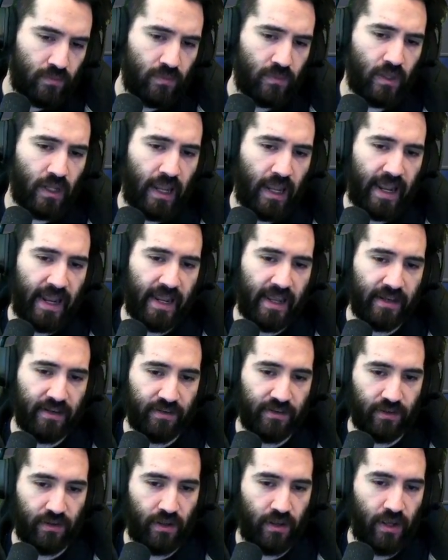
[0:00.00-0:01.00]

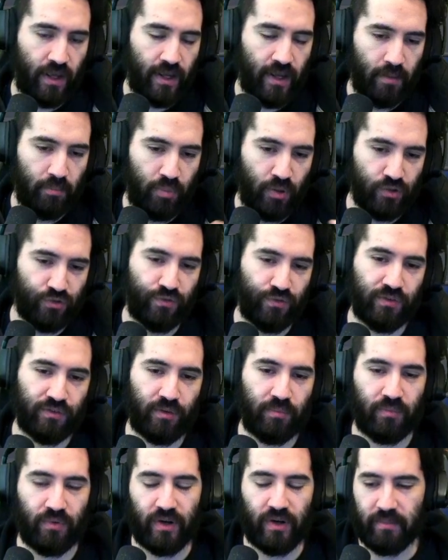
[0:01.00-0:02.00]
and push for
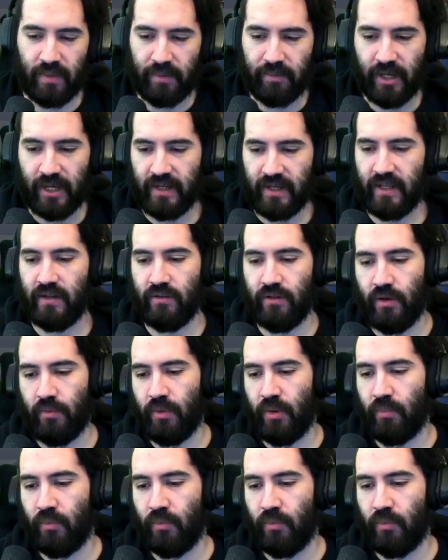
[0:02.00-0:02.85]
sub 3. Maybe I get a little bit more